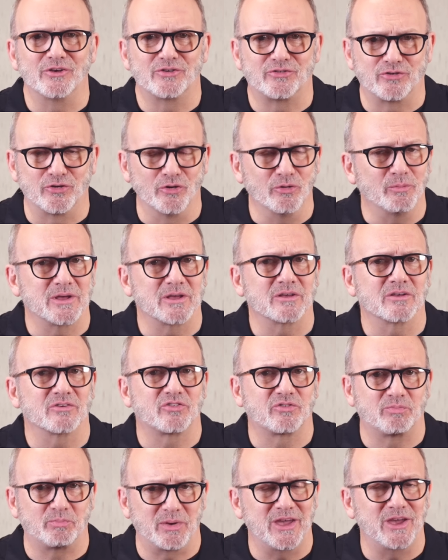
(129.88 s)
Assuming
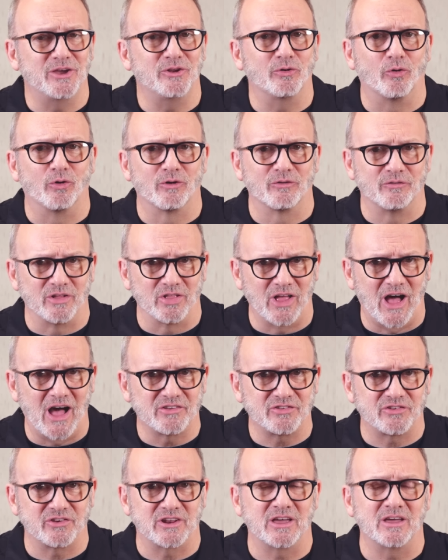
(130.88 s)
speed or
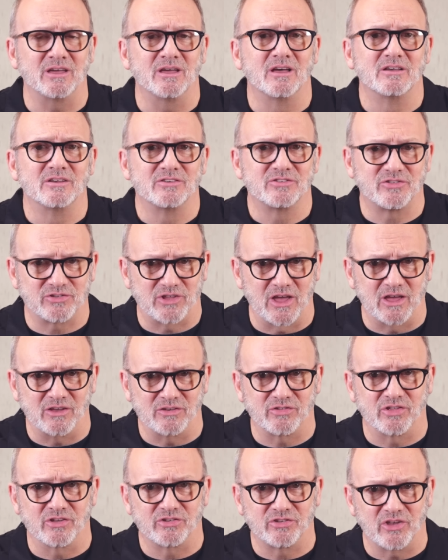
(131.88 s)
velocity stays the